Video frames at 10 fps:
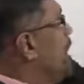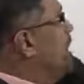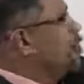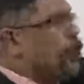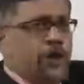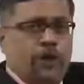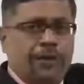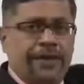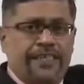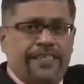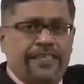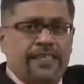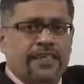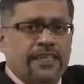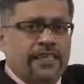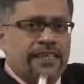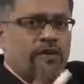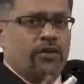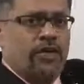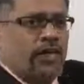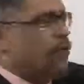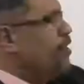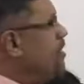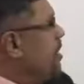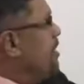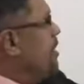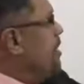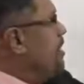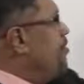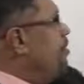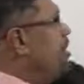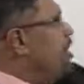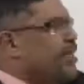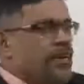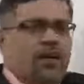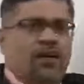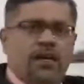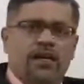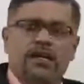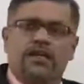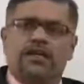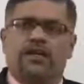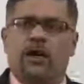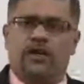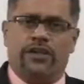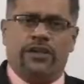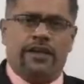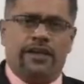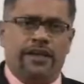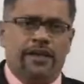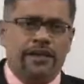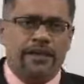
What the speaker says: that's going to be receipt. The only question is it recurring or non-recurring?